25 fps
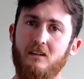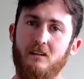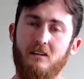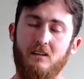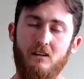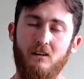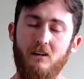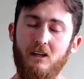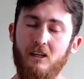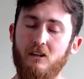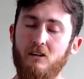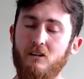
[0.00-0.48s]
You
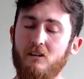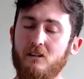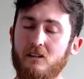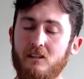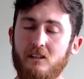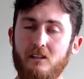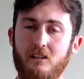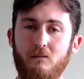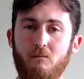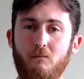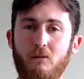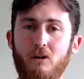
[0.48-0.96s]
know, I looked
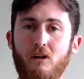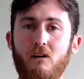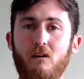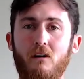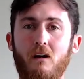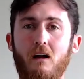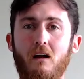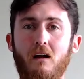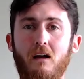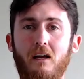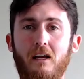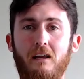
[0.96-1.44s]
in the
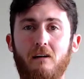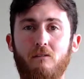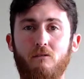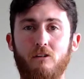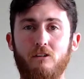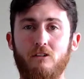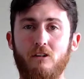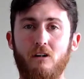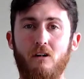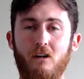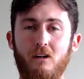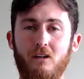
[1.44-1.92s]
mirror and
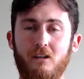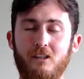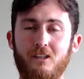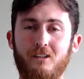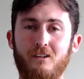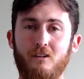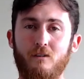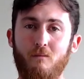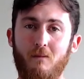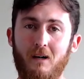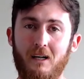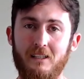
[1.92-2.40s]
was honest
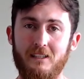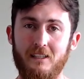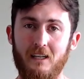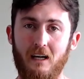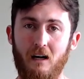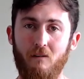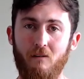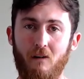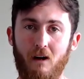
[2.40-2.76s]
with myself.